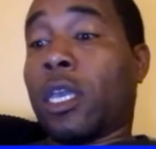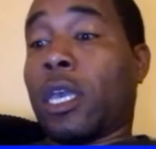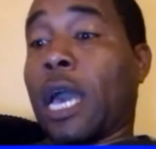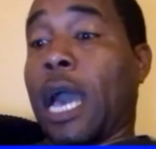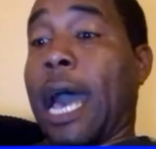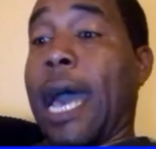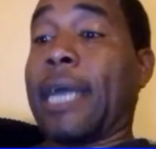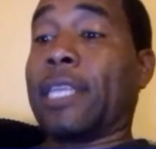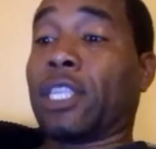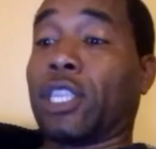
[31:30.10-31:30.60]

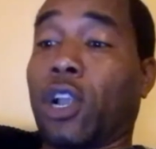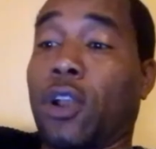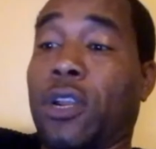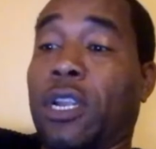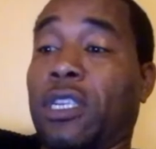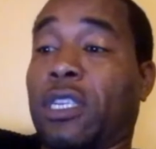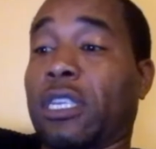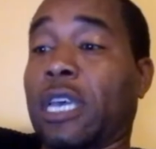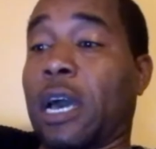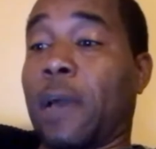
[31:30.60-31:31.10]
I'll turn
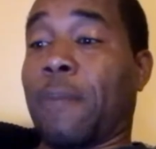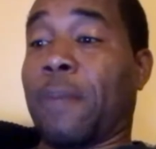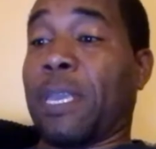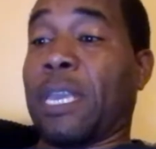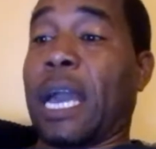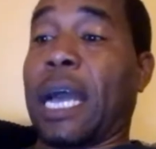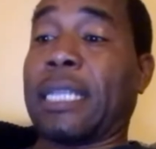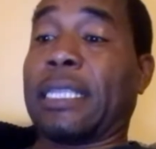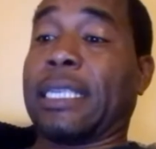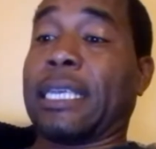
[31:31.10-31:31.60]
this up and
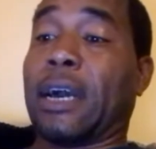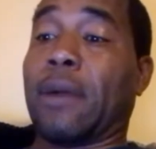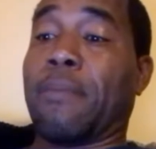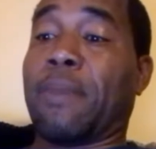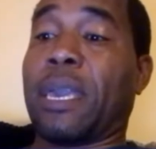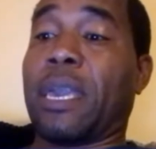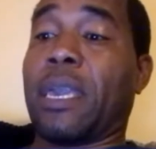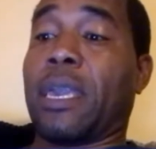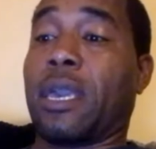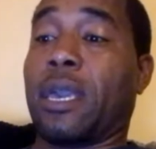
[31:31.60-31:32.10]
y'all tell
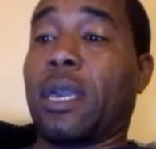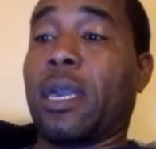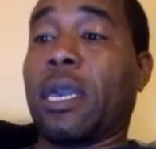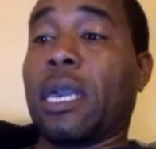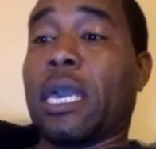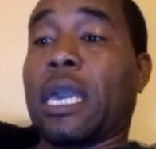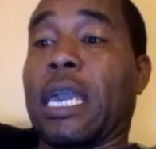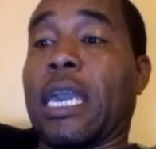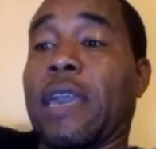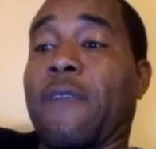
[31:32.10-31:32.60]
me
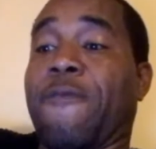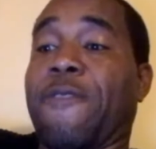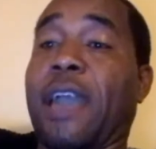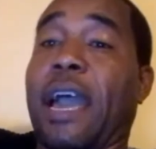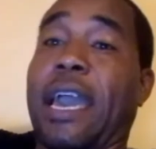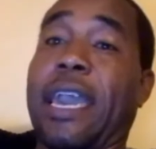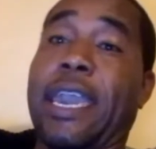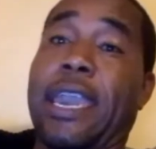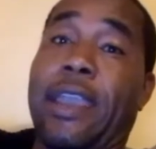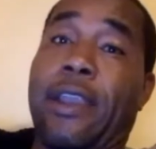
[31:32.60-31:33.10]
if
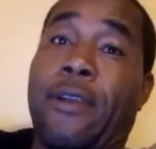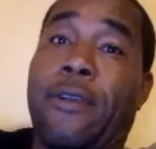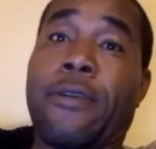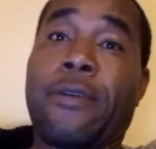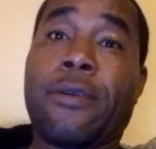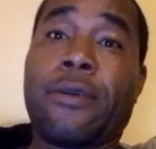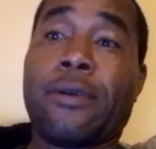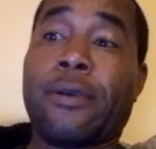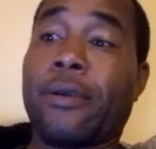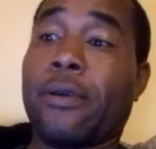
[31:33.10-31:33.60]
y'all hear
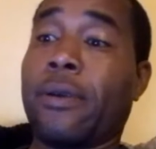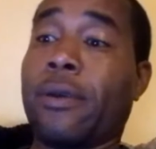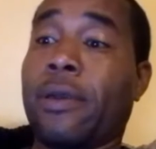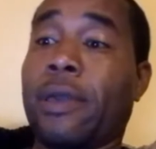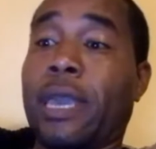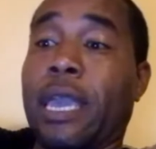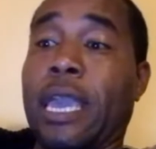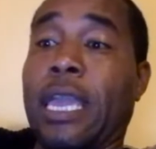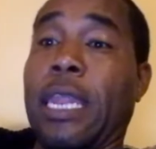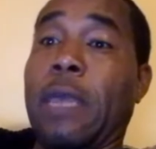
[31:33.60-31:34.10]

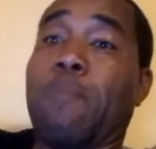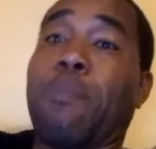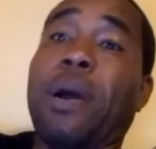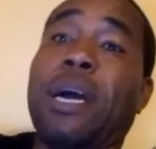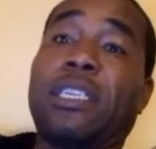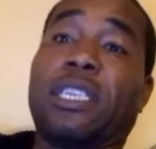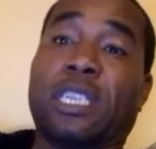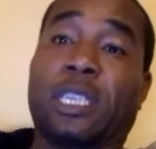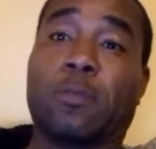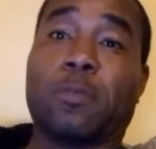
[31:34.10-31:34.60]
any
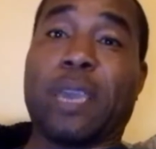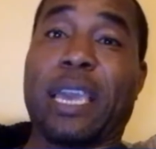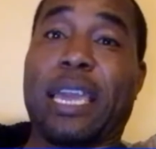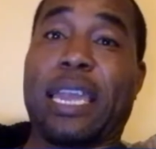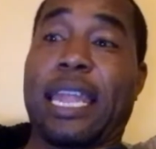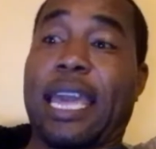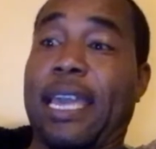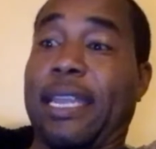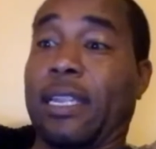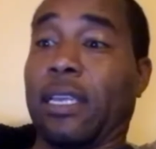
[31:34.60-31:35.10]
punches being
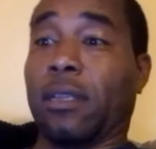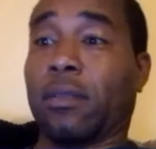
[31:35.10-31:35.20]
landed.